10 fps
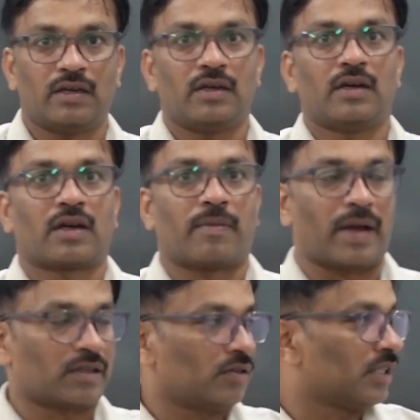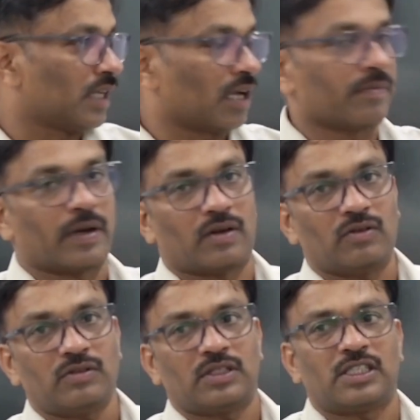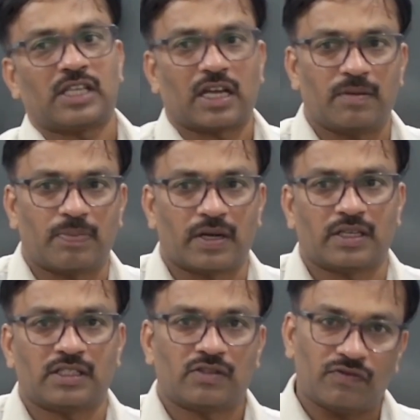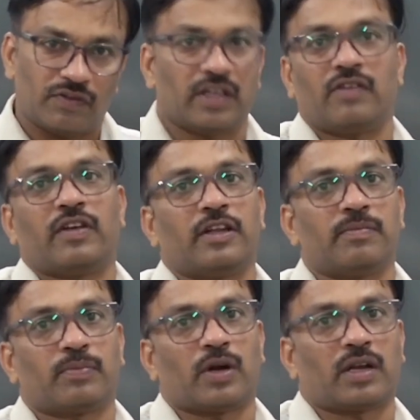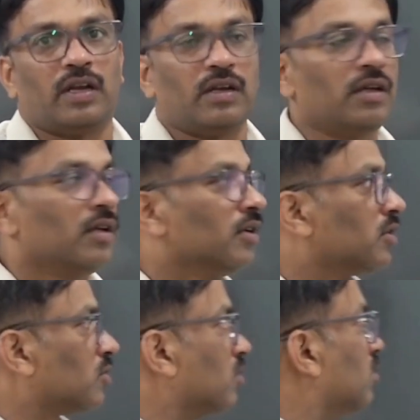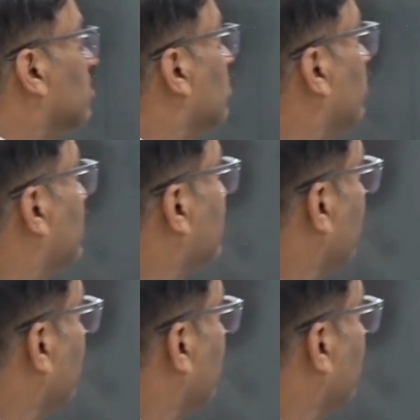come back to the second part. No, this second part is very important. So we'll see